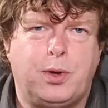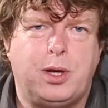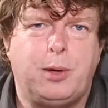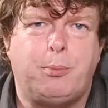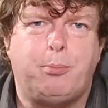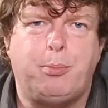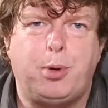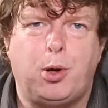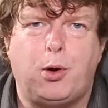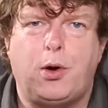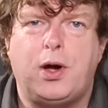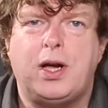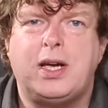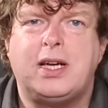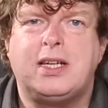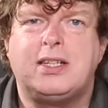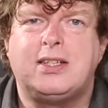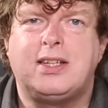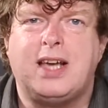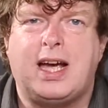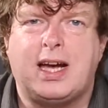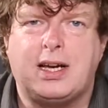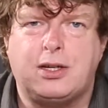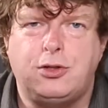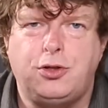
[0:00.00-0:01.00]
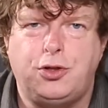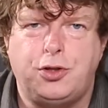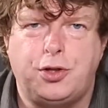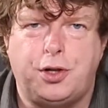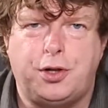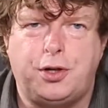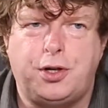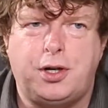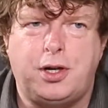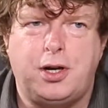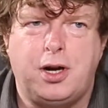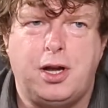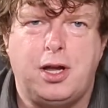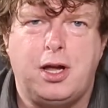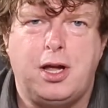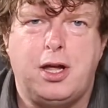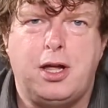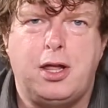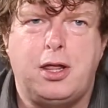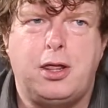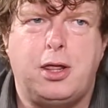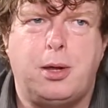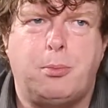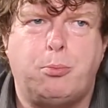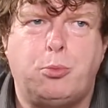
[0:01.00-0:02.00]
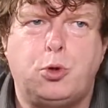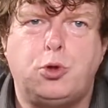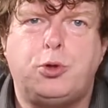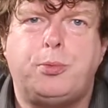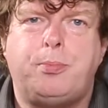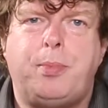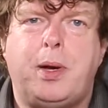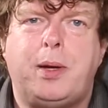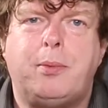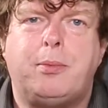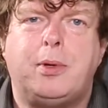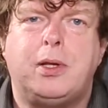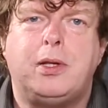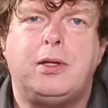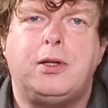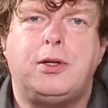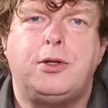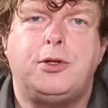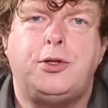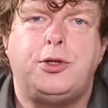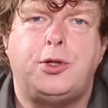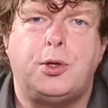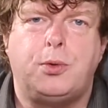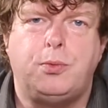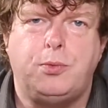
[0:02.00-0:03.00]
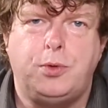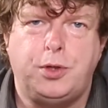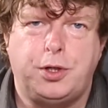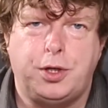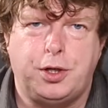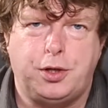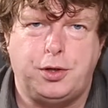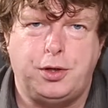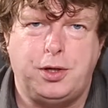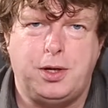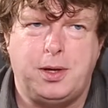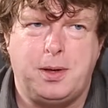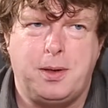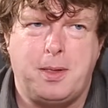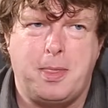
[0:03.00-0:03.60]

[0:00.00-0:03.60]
when employing a second shooter that most people don't do.